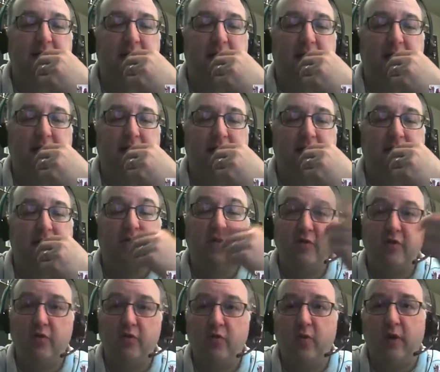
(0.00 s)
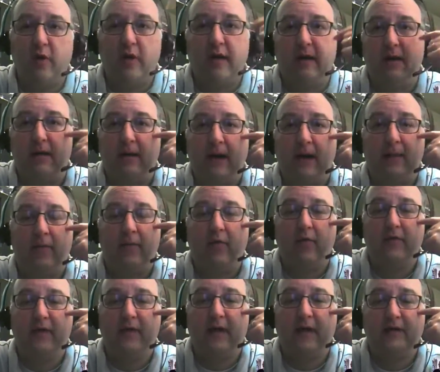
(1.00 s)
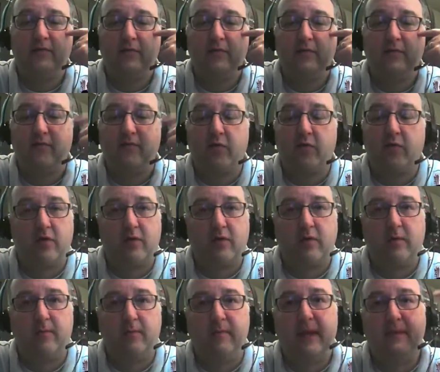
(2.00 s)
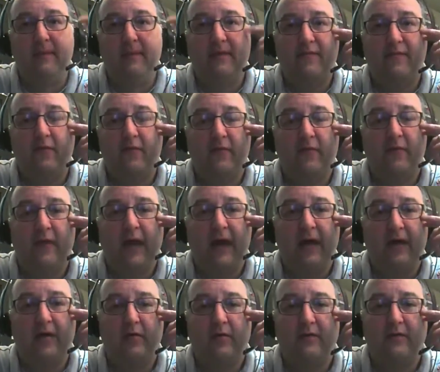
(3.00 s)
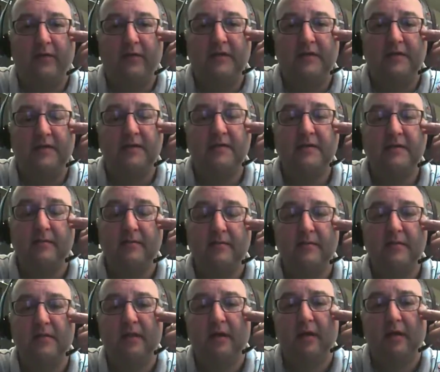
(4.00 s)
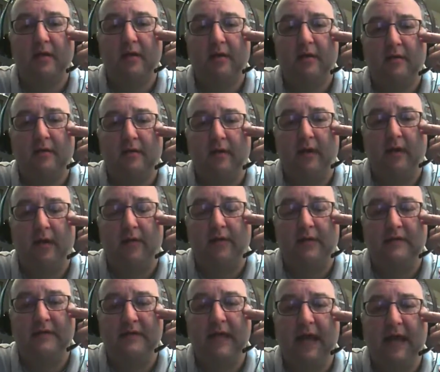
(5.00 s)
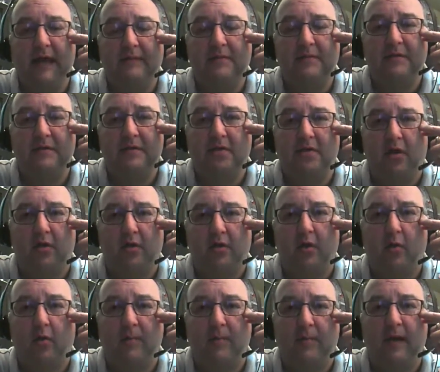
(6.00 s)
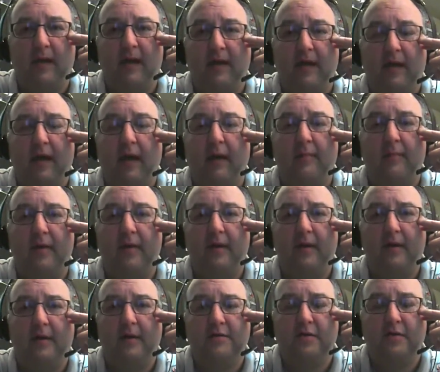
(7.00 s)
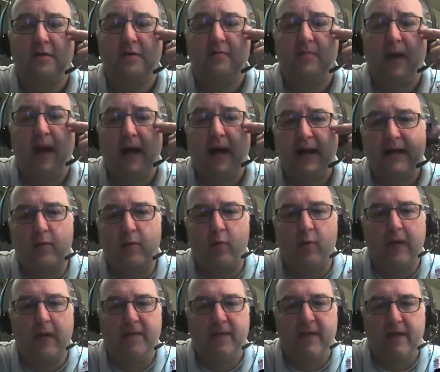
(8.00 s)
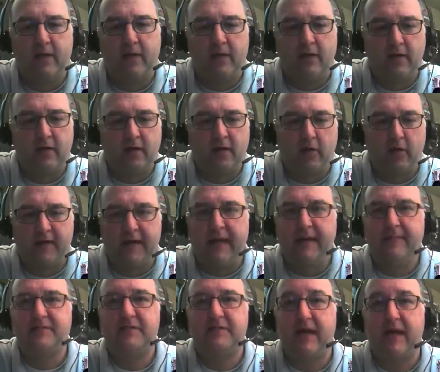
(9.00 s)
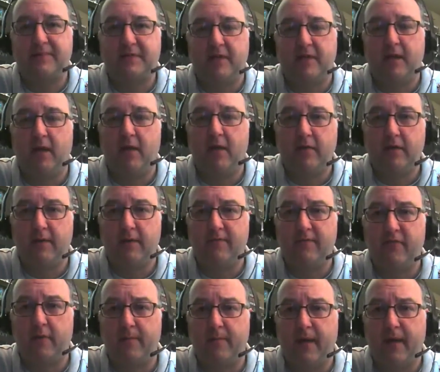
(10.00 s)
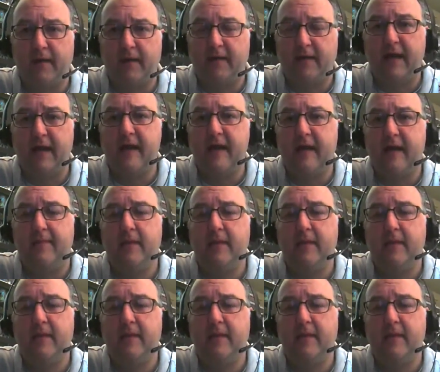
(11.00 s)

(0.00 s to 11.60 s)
And two, I'm holding on to it for the value of these systems, these games to start going back up. So you buy it when they're, GameStop's unloading them for $1 a game.